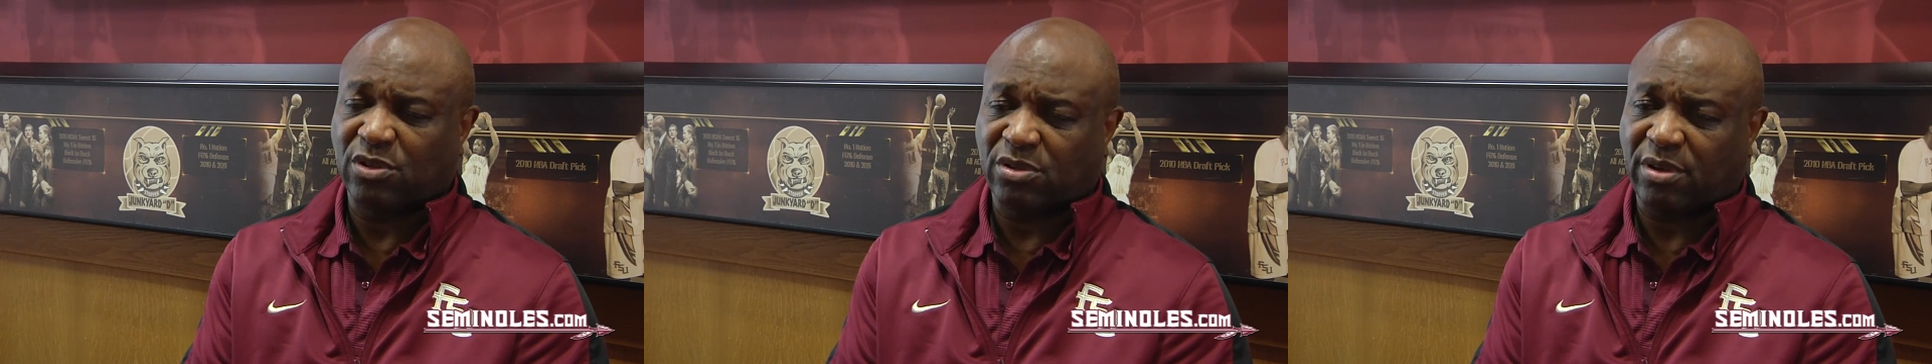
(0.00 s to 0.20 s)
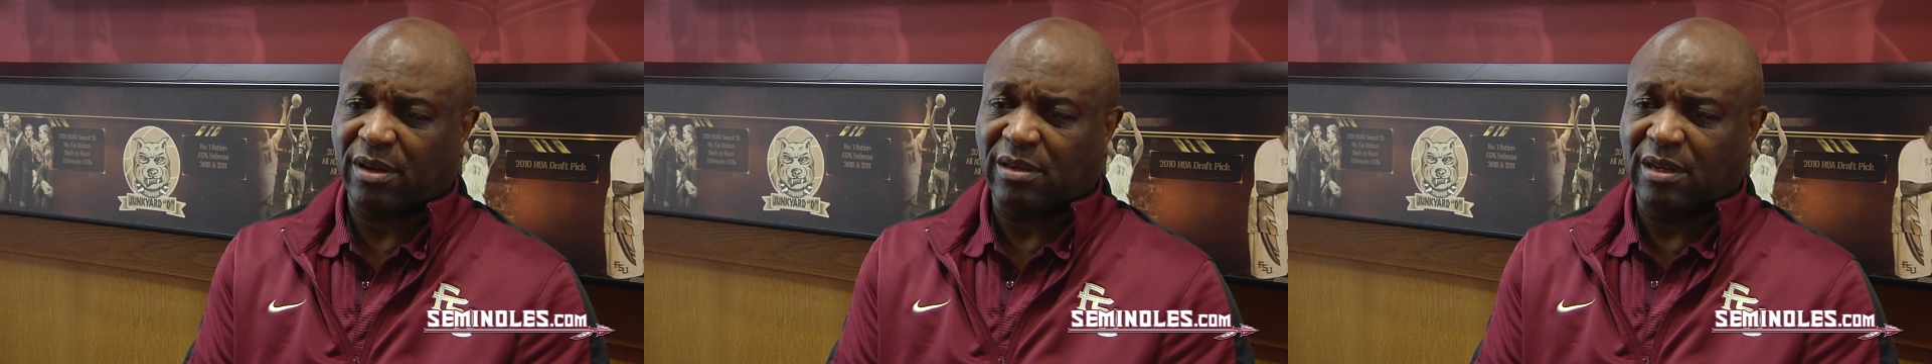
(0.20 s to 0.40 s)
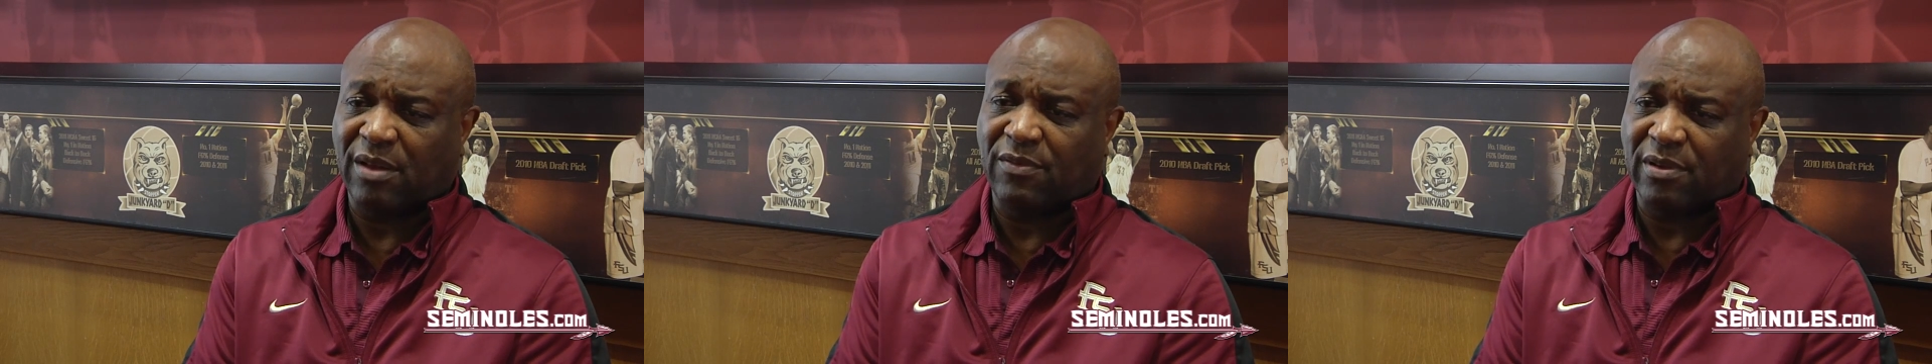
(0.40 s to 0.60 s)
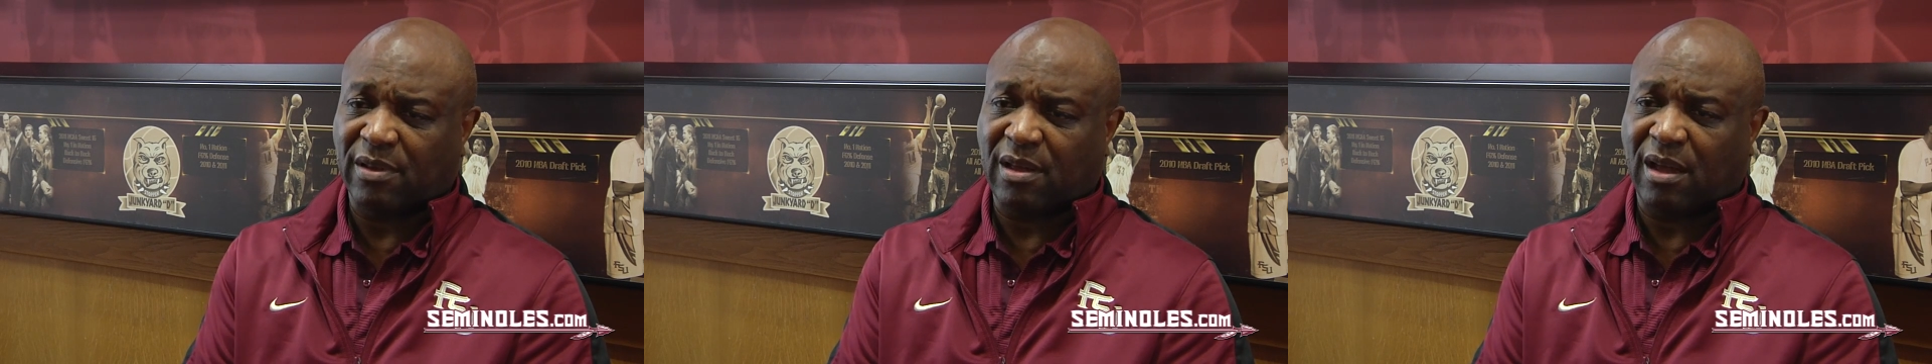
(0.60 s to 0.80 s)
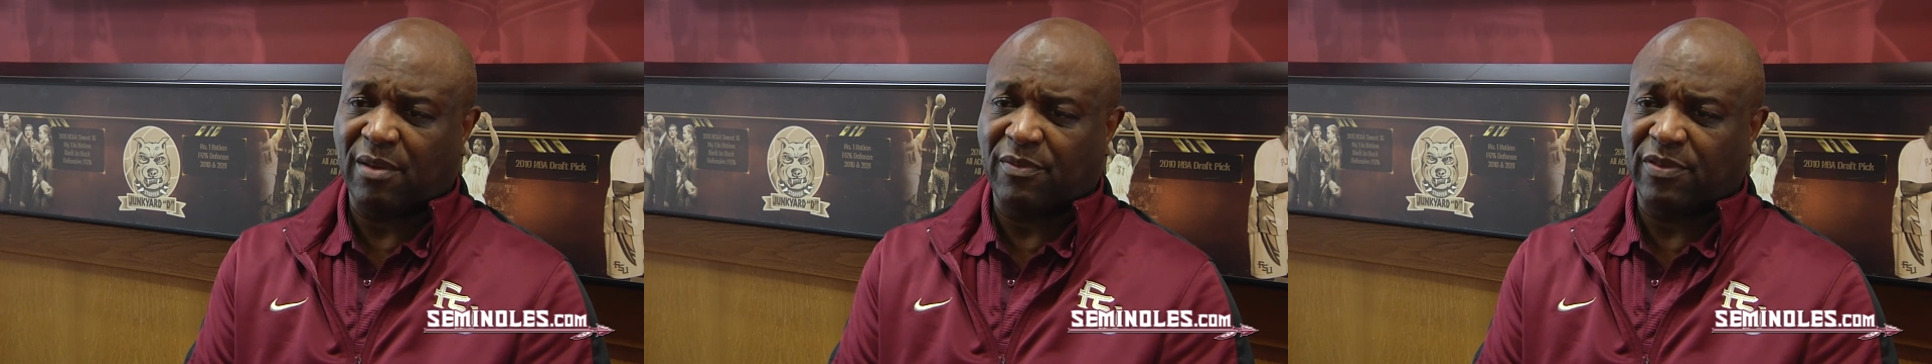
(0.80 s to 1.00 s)
you a certain level
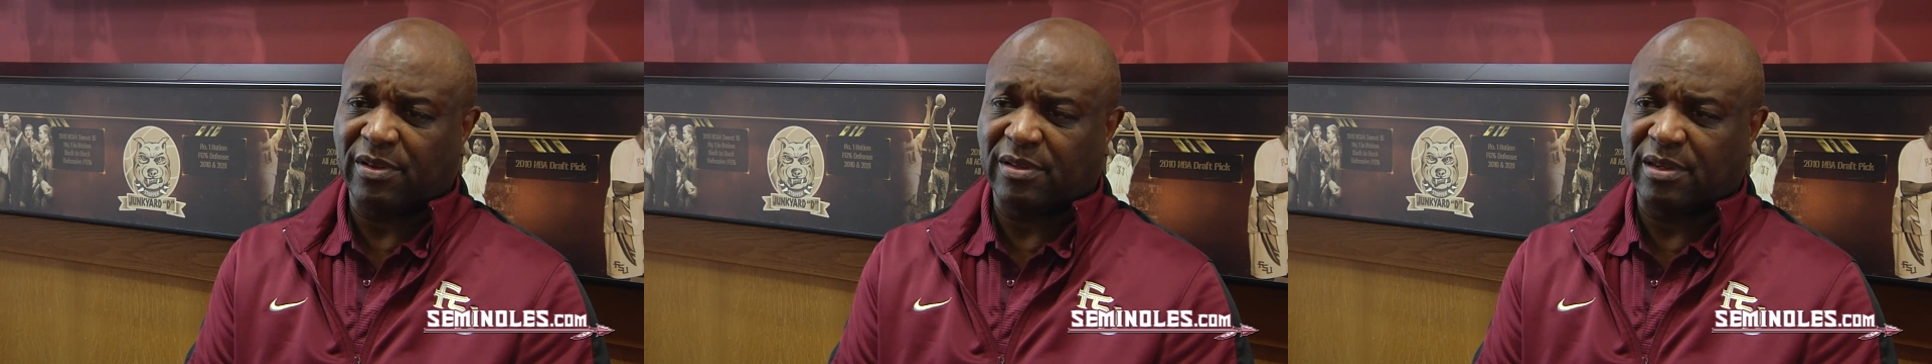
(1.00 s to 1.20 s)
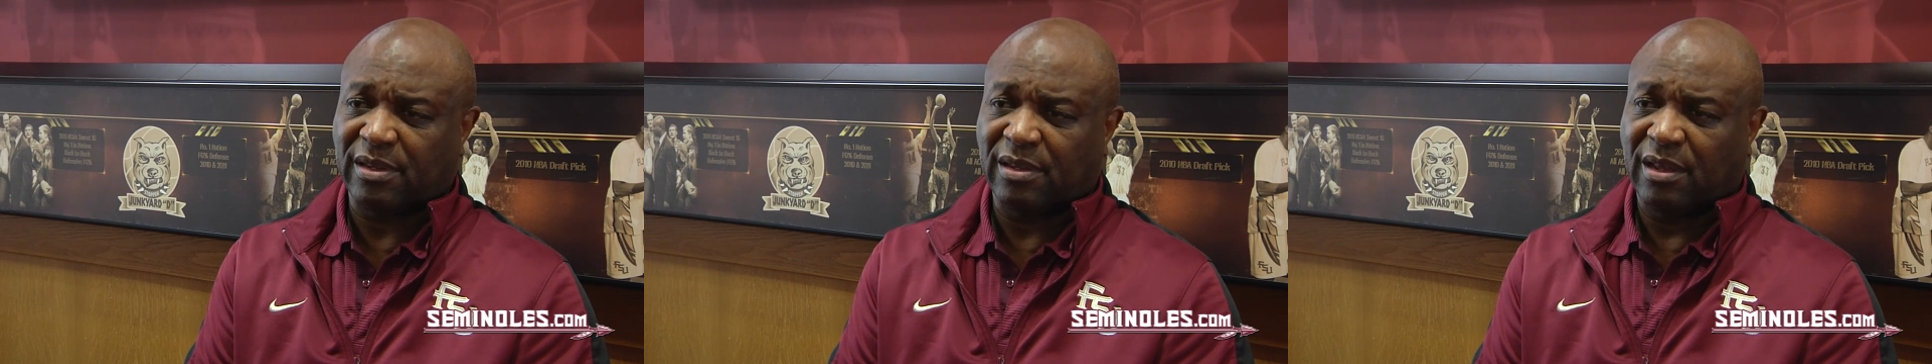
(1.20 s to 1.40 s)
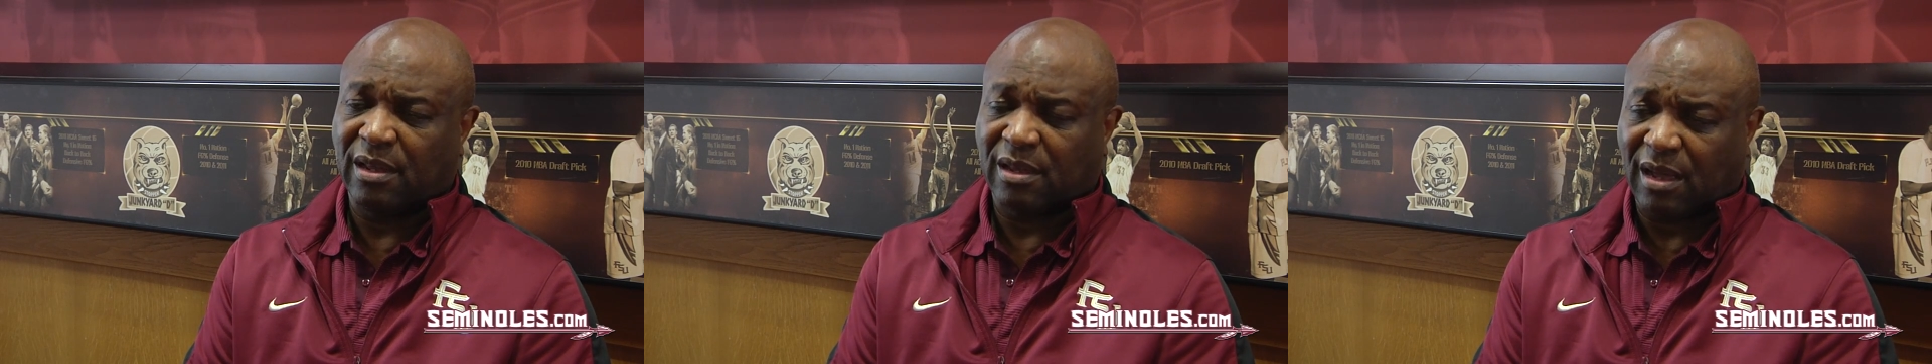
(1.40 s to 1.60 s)
of confidence,